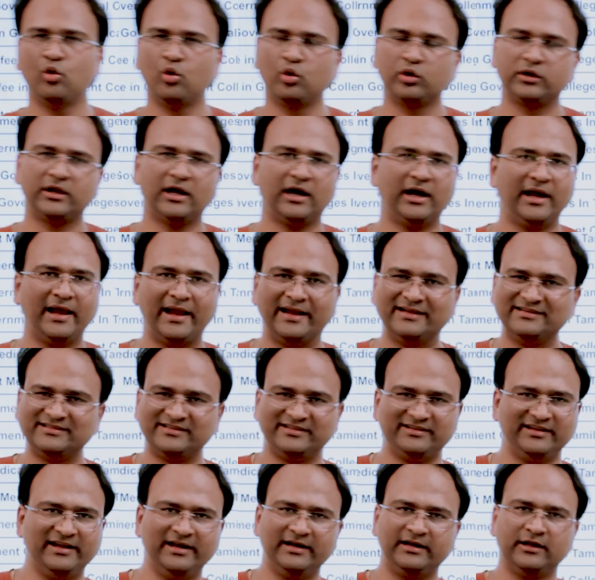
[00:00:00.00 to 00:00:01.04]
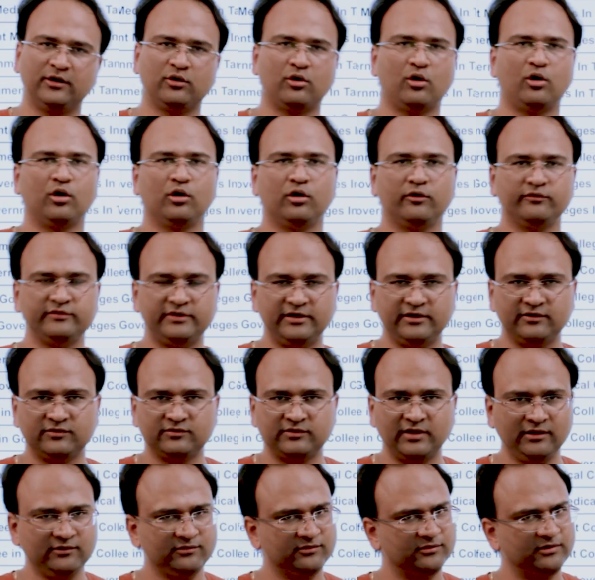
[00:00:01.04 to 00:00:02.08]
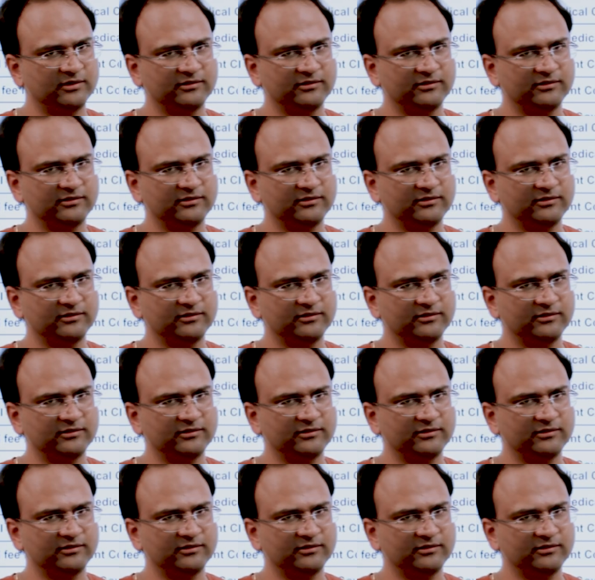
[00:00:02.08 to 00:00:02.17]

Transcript: quota, and seat, and all of these things.